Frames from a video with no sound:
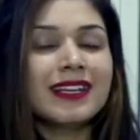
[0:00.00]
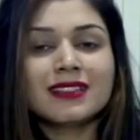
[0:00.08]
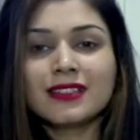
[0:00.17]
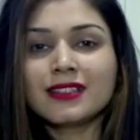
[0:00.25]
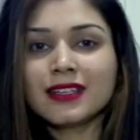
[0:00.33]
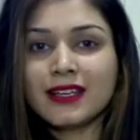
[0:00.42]

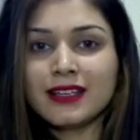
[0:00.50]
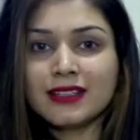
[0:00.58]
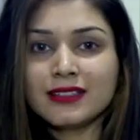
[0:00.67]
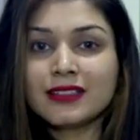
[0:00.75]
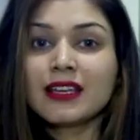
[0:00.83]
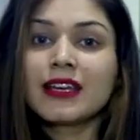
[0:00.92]
accent
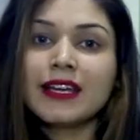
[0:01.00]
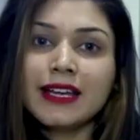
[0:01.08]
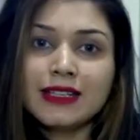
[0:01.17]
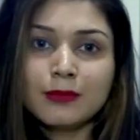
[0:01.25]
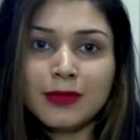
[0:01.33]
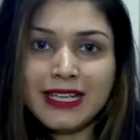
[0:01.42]
is
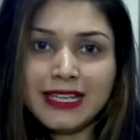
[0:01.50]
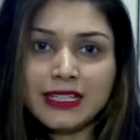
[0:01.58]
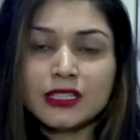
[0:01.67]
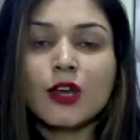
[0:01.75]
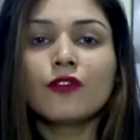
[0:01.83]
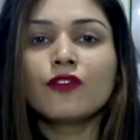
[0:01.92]
it
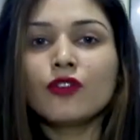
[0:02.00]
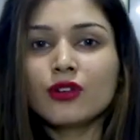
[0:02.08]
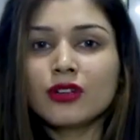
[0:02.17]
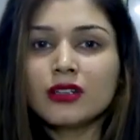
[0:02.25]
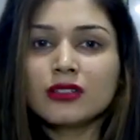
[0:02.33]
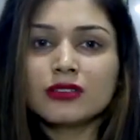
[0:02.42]
means
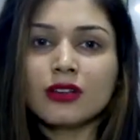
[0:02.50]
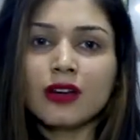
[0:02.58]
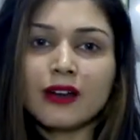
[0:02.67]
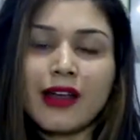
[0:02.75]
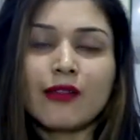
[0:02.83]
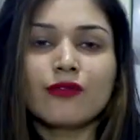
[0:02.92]
focus
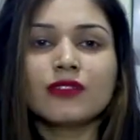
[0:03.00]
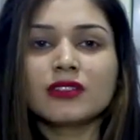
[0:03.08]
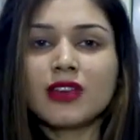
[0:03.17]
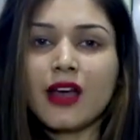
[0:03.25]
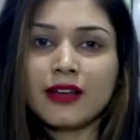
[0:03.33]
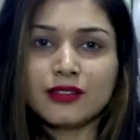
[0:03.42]
or
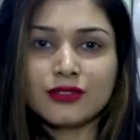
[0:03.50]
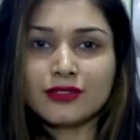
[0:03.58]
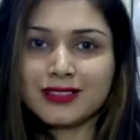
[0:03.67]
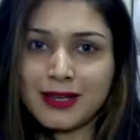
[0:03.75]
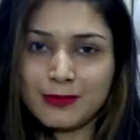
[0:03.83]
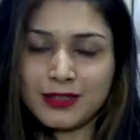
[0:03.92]
emphasize
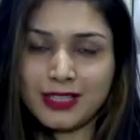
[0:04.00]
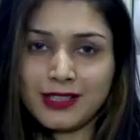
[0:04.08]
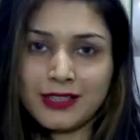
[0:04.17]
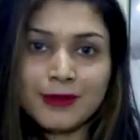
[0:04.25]
on something.